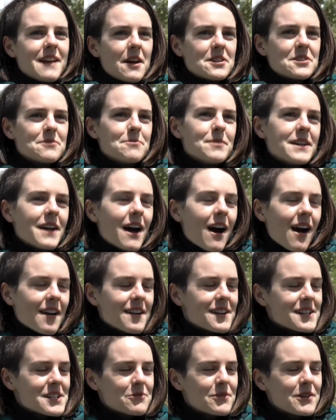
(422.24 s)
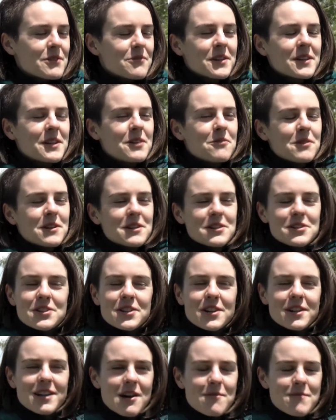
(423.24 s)
to be honest, we really weren't
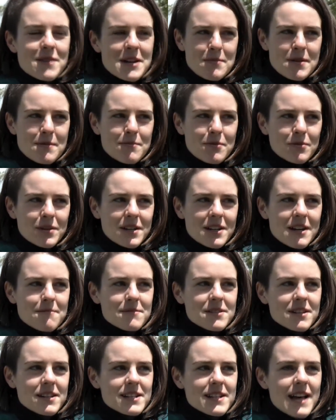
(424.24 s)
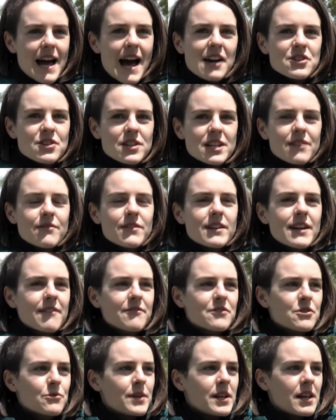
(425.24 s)
sure how many people would come to this action. Even
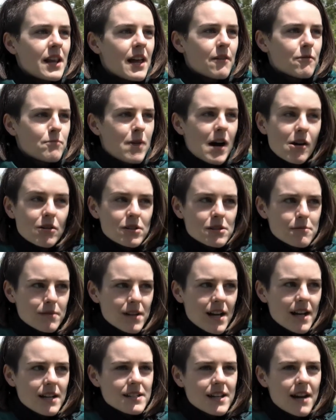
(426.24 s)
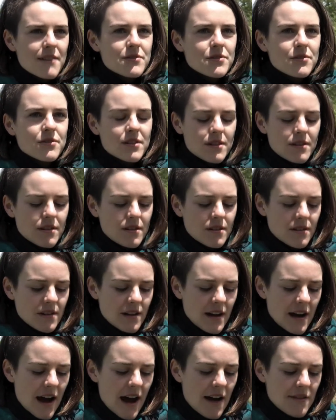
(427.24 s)
after we left Pausplatz,
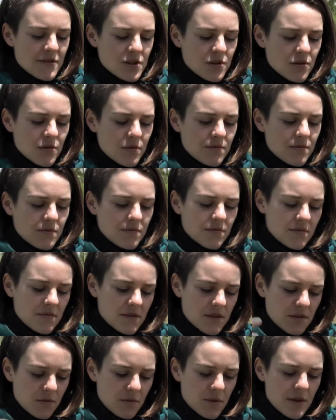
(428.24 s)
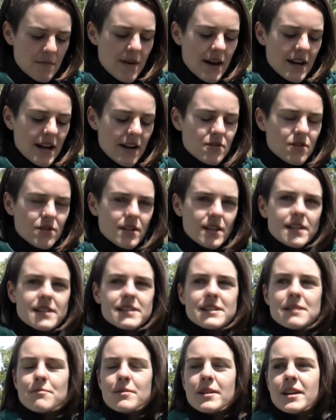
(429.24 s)
after we met after the
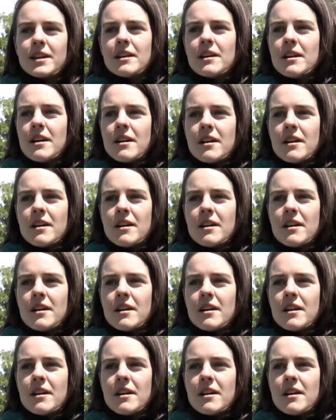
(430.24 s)
ECB,